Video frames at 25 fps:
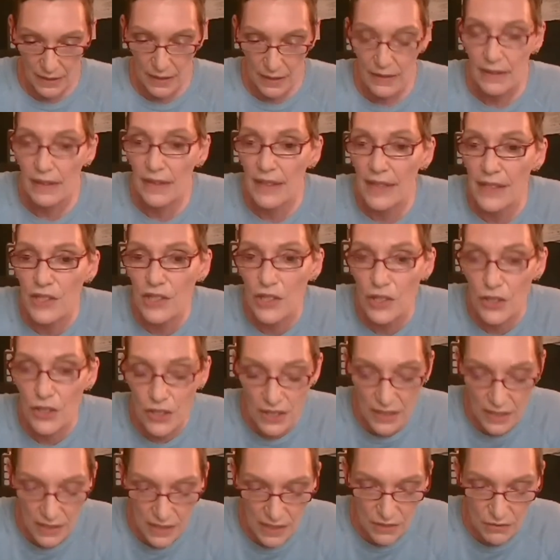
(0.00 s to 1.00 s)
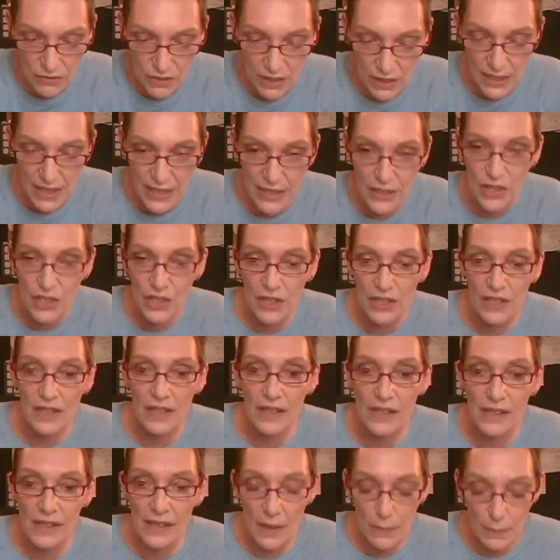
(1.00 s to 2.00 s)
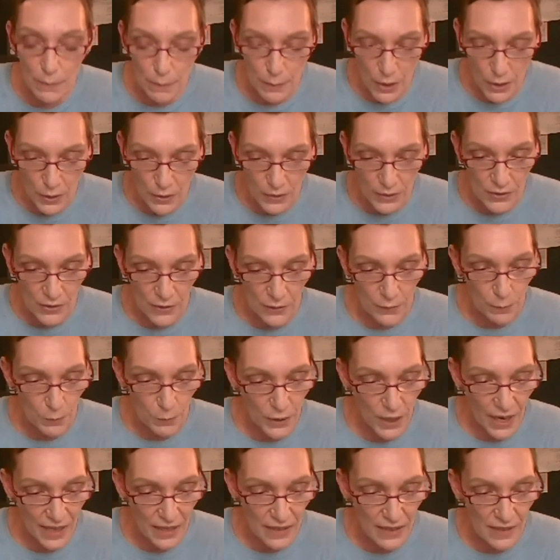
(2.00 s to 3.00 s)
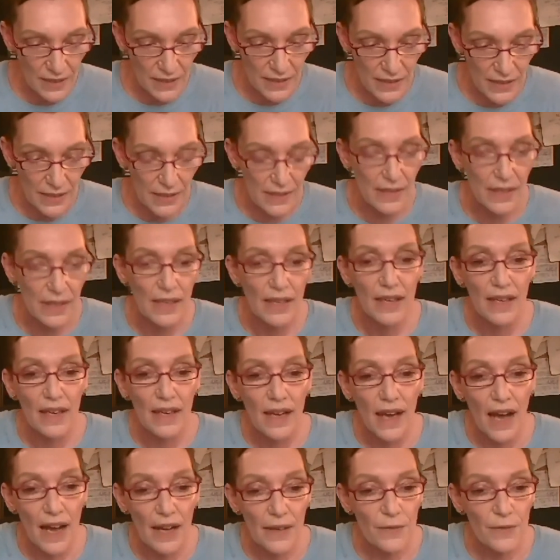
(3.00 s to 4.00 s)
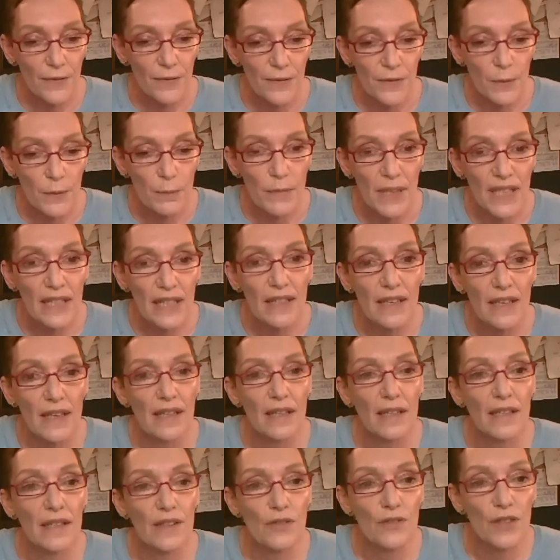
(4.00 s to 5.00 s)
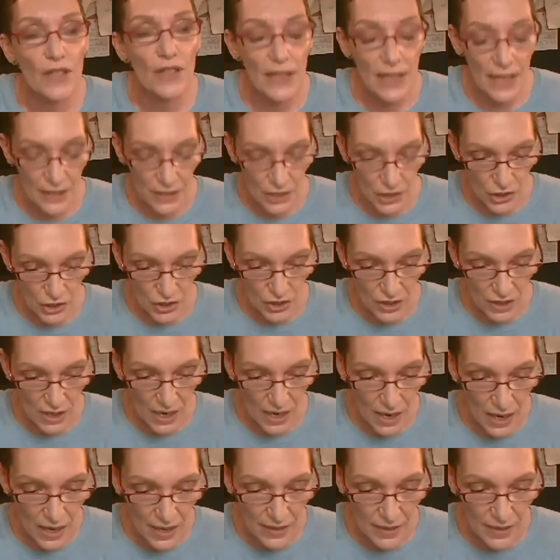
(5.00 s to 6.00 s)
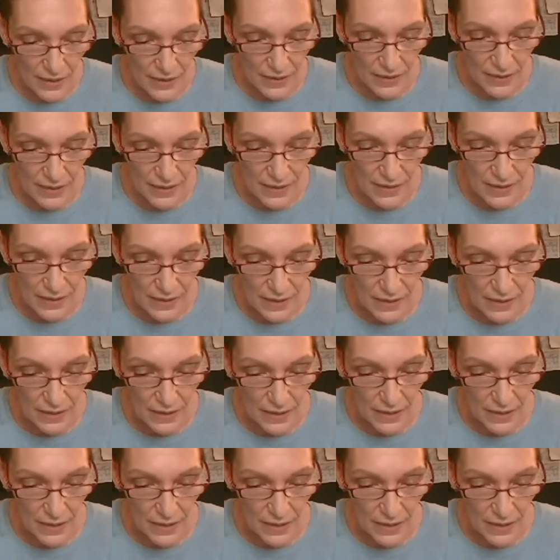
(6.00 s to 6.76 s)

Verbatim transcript: literate in relation to some modes of practice, unfamiliar in relation to others.